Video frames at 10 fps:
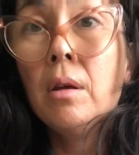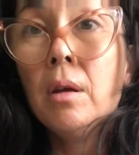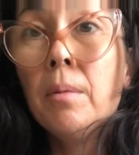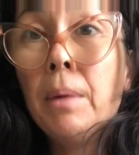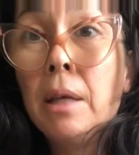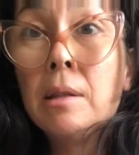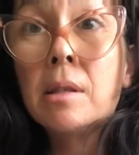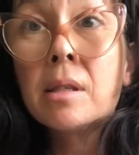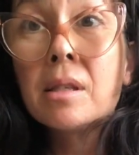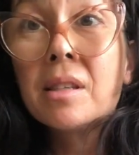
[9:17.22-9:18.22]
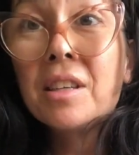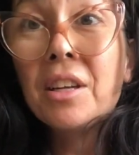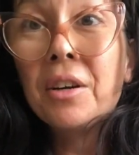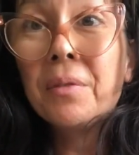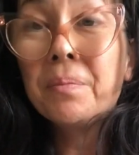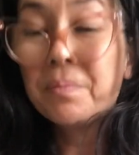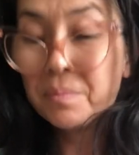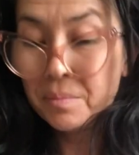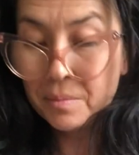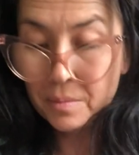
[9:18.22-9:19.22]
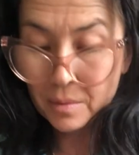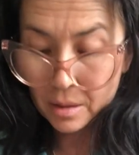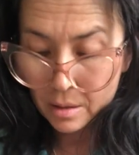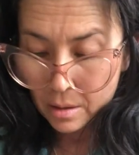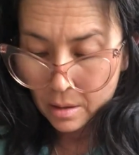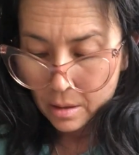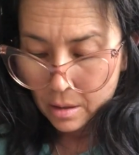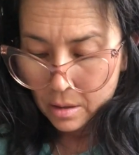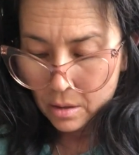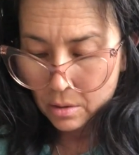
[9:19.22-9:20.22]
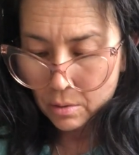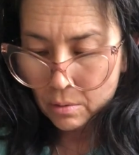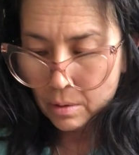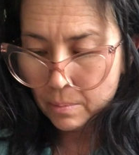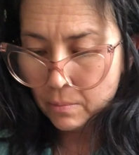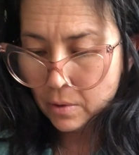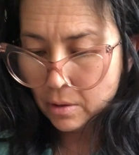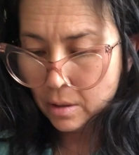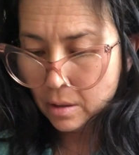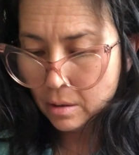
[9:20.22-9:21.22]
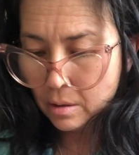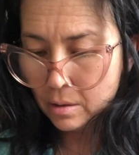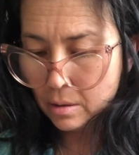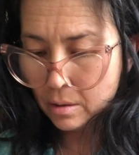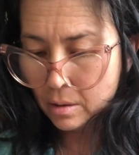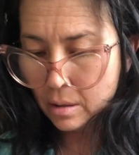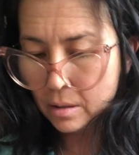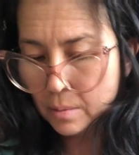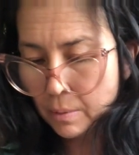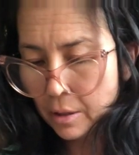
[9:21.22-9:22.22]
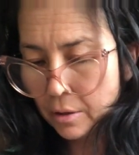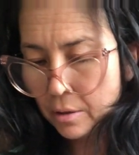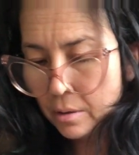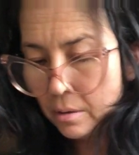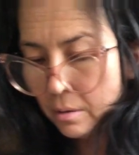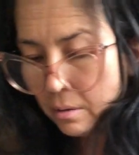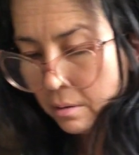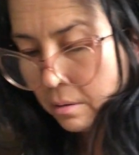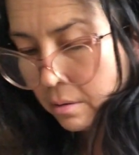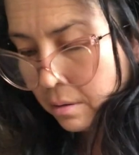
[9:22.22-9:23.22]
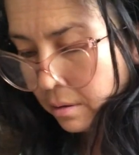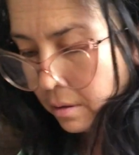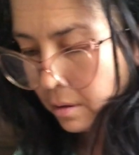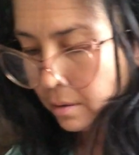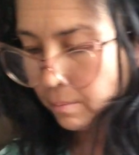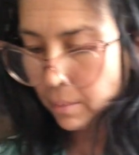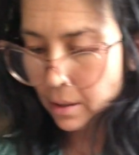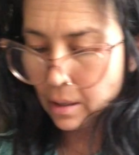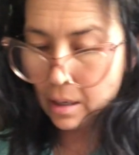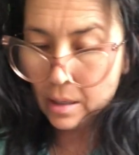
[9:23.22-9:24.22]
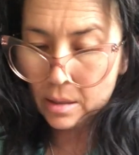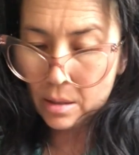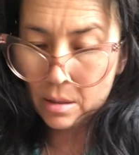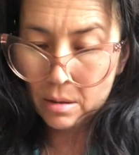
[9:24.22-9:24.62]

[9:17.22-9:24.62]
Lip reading: immense, you know. So I'm very inspired by that.